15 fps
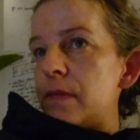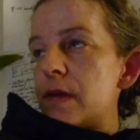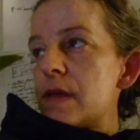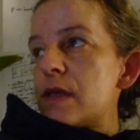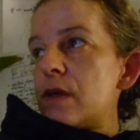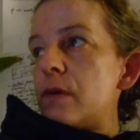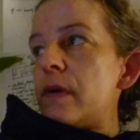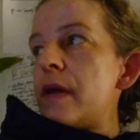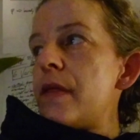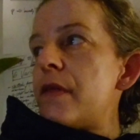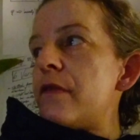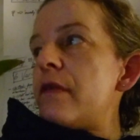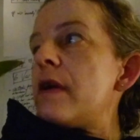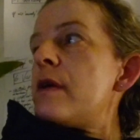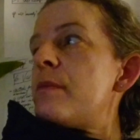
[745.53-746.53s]
So, in
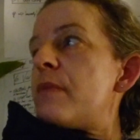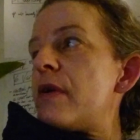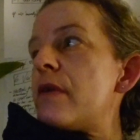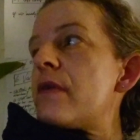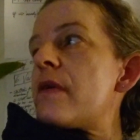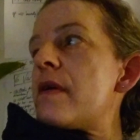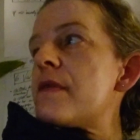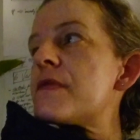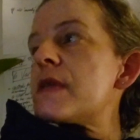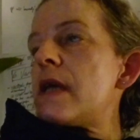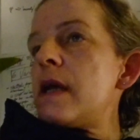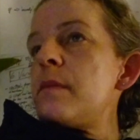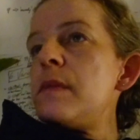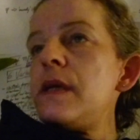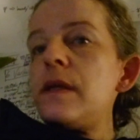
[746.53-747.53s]
the very paragraphs,
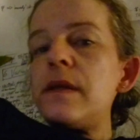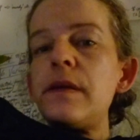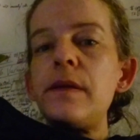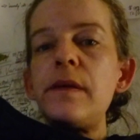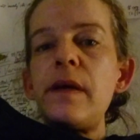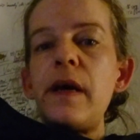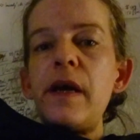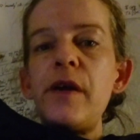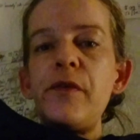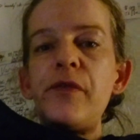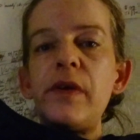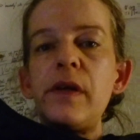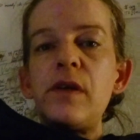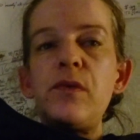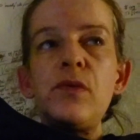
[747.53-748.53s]
I mean, I have
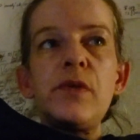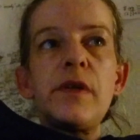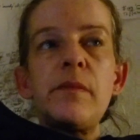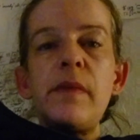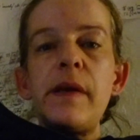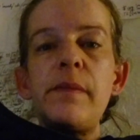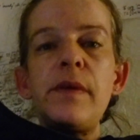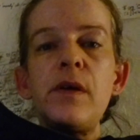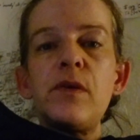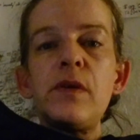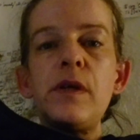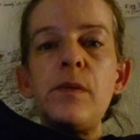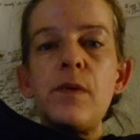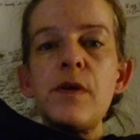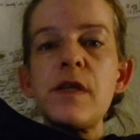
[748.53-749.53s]
included maybe
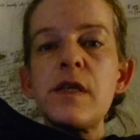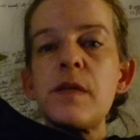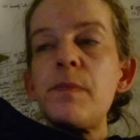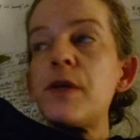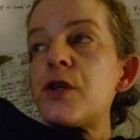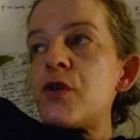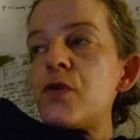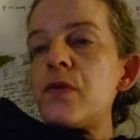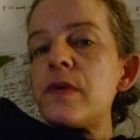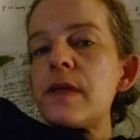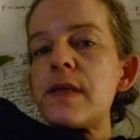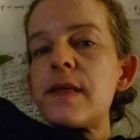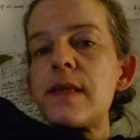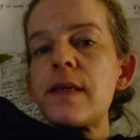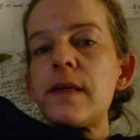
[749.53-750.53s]
only once, but
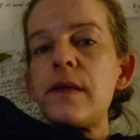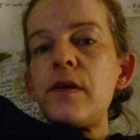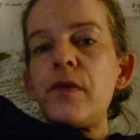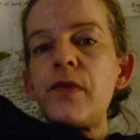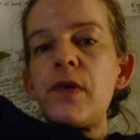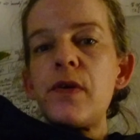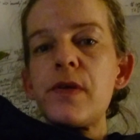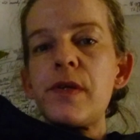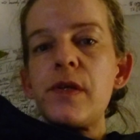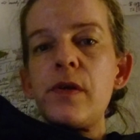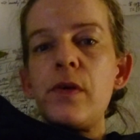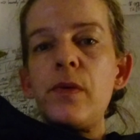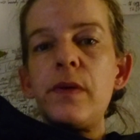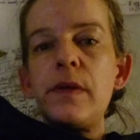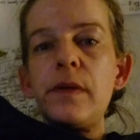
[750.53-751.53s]
jurists, of course,
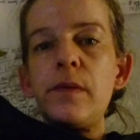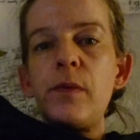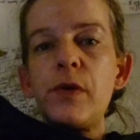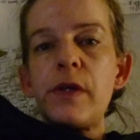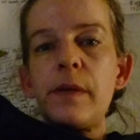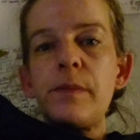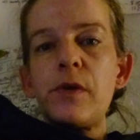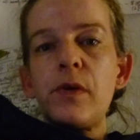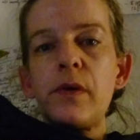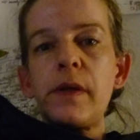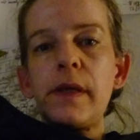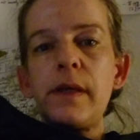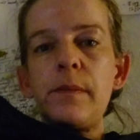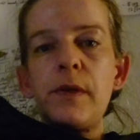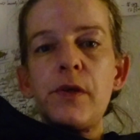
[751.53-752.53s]
know what I'm
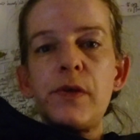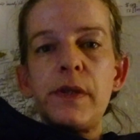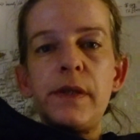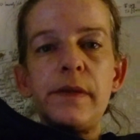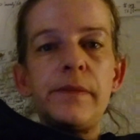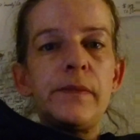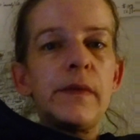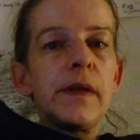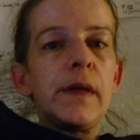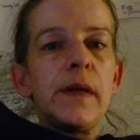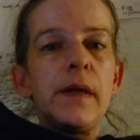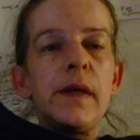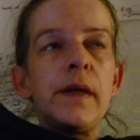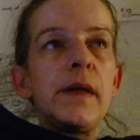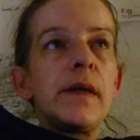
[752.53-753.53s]
talking about here.
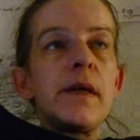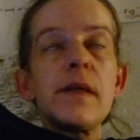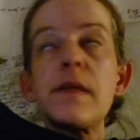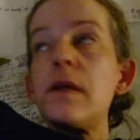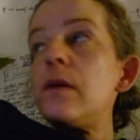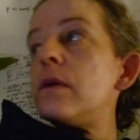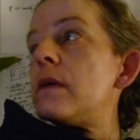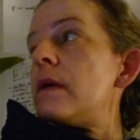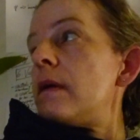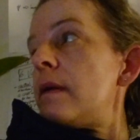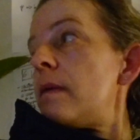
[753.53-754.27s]
So,